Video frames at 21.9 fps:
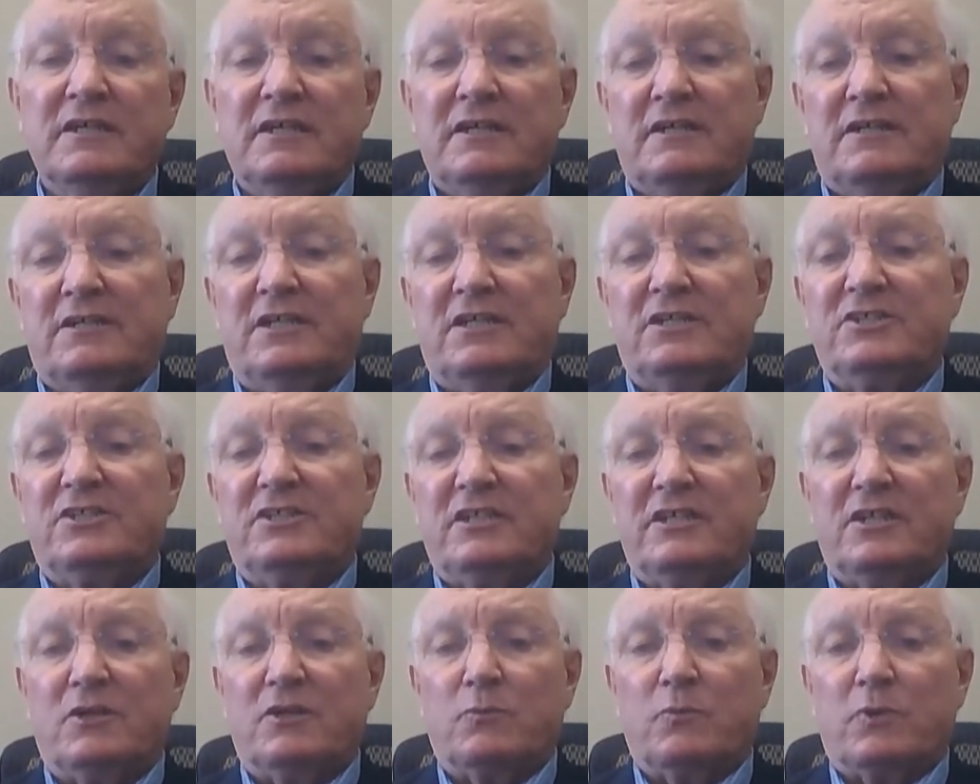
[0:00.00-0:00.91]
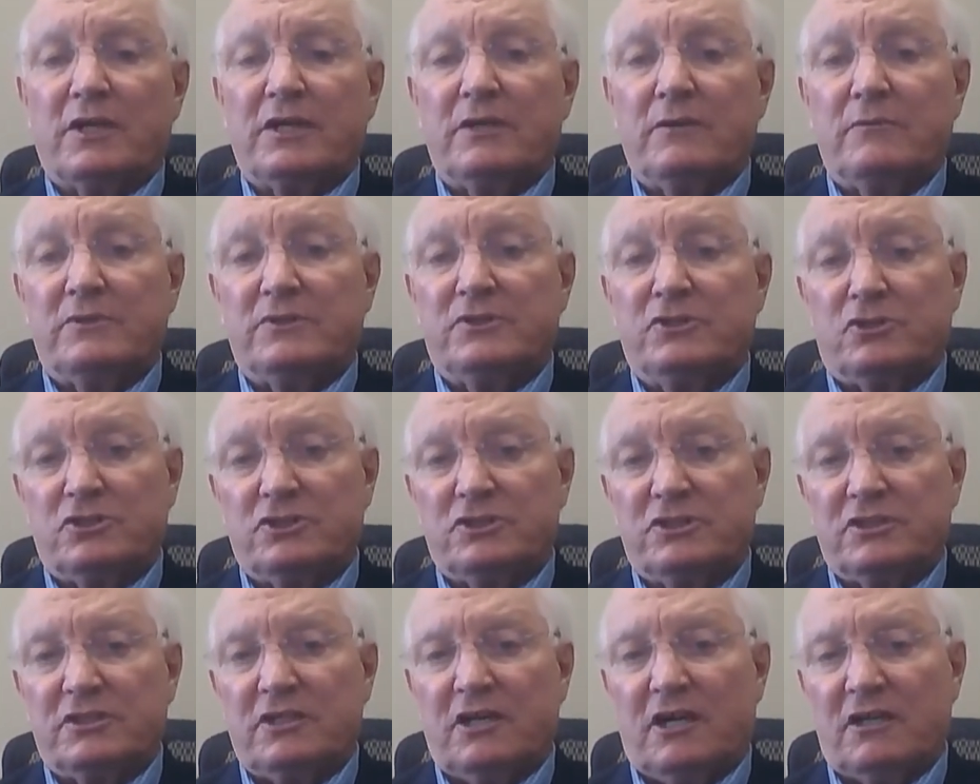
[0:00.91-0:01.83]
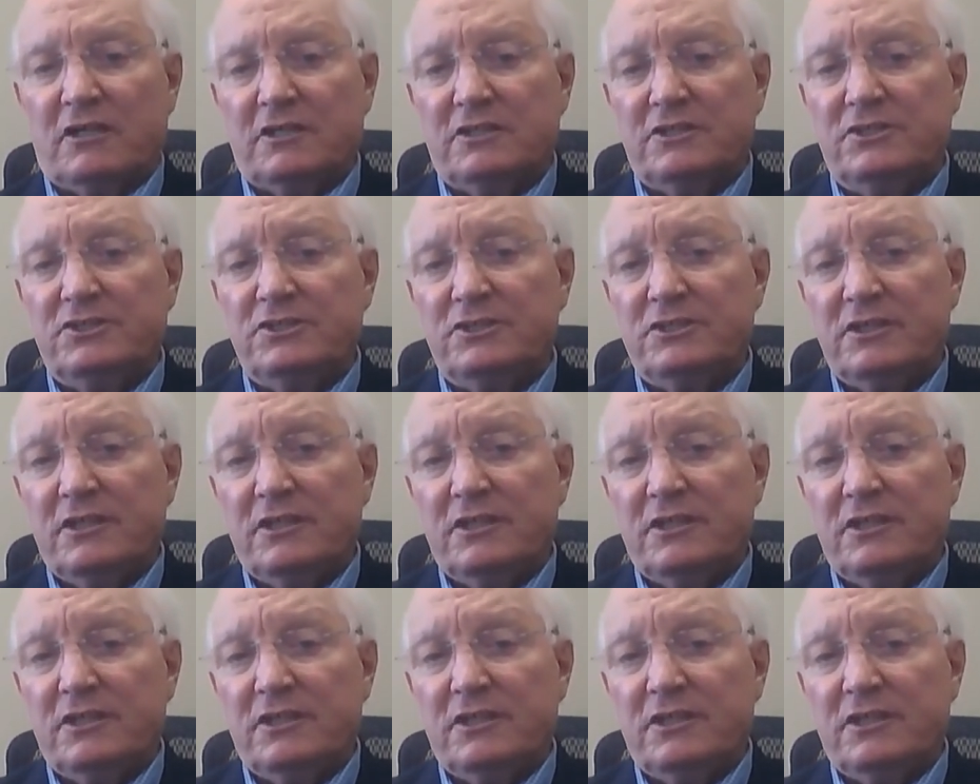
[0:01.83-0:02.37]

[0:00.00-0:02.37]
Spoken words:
Additionally, they're working with Georgian College.